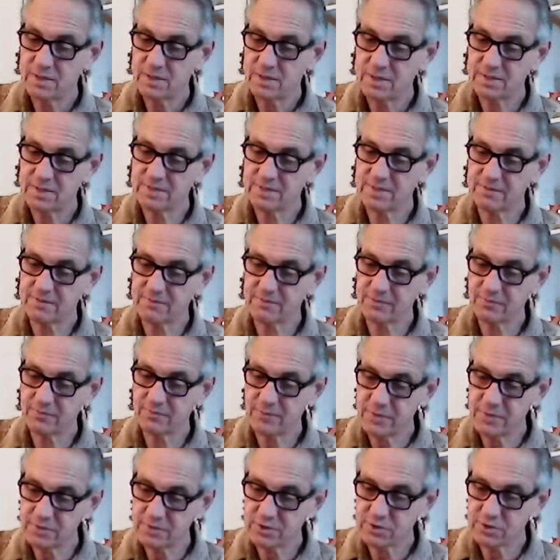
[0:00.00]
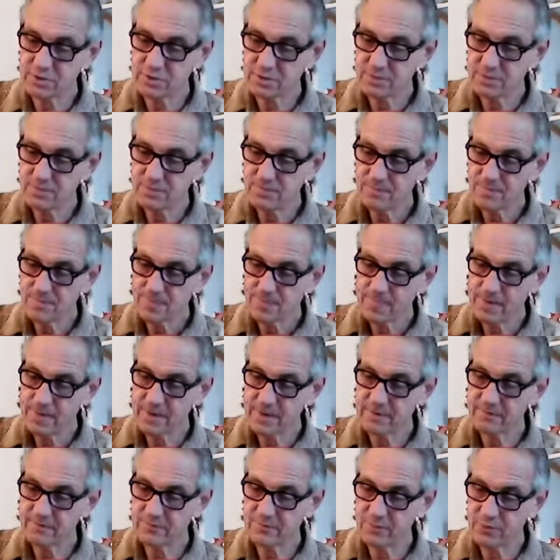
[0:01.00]
has ever reached
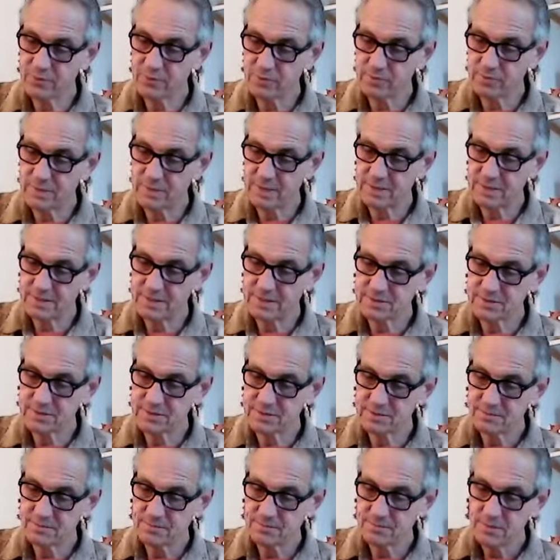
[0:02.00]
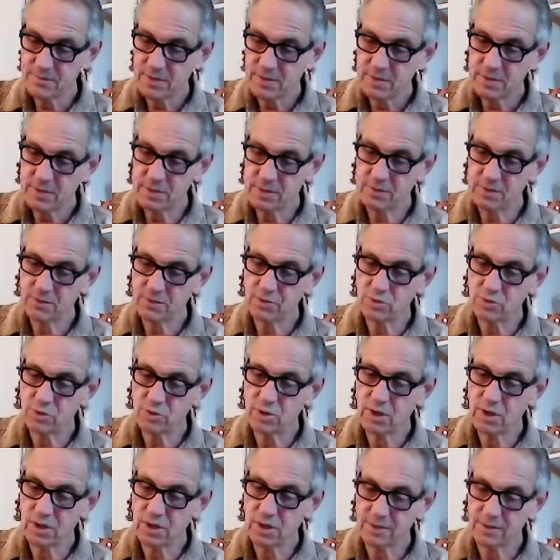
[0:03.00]
and verbalized, and no
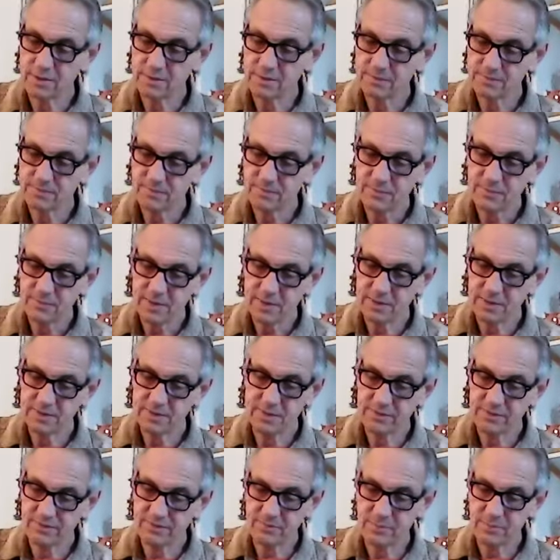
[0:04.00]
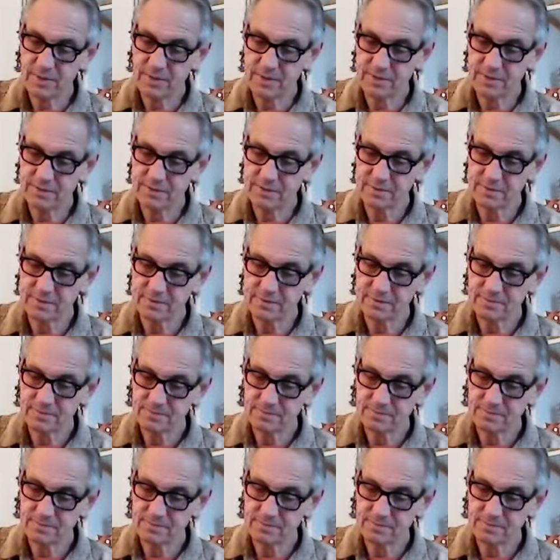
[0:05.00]
color has ever painted.